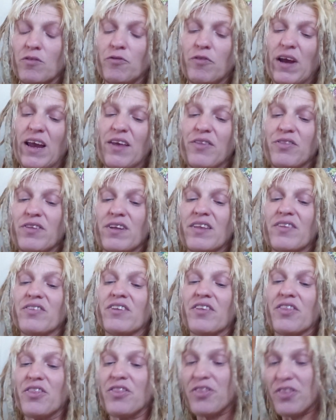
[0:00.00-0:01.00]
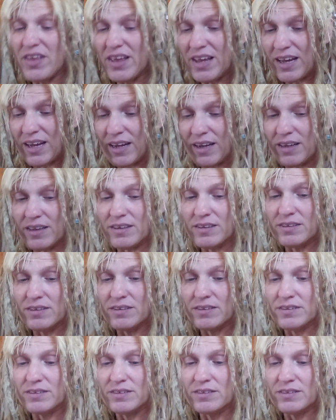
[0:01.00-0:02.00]
faith in the thing
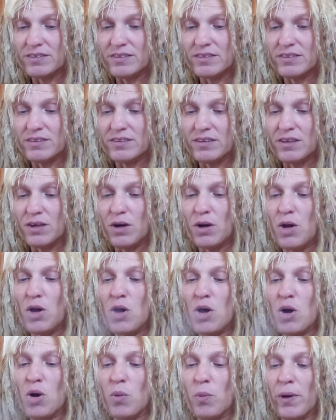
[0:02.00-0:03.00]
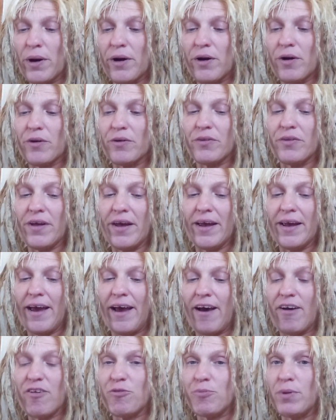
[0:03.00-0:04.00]
where they
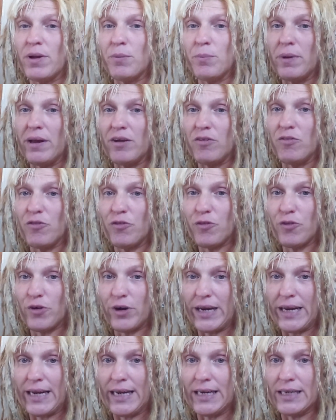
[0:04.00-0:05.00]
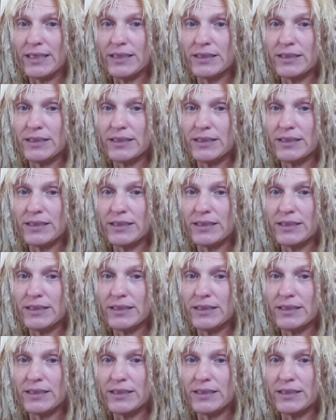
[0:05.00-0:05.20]
have been made free.